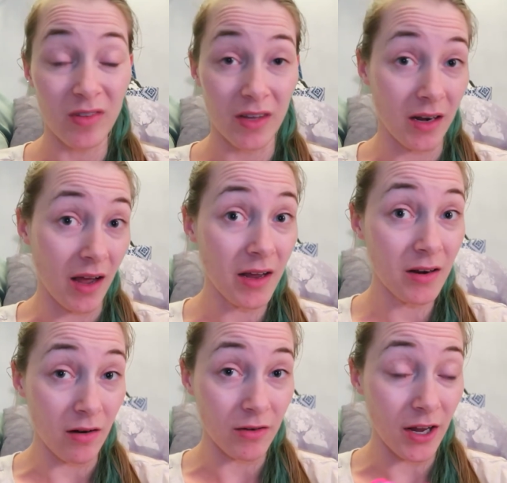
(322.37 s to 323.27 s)

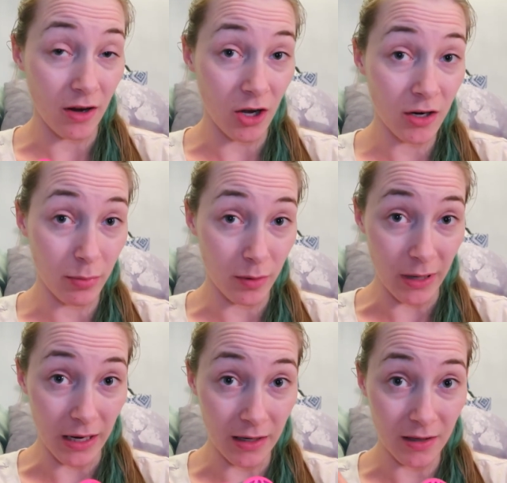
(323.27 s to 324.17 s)
That other
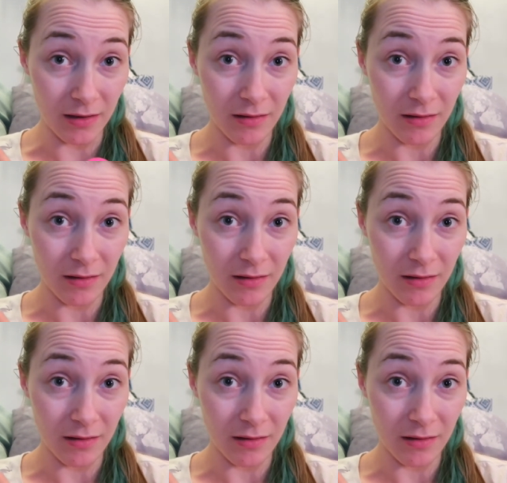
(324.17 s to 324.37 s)
bobbin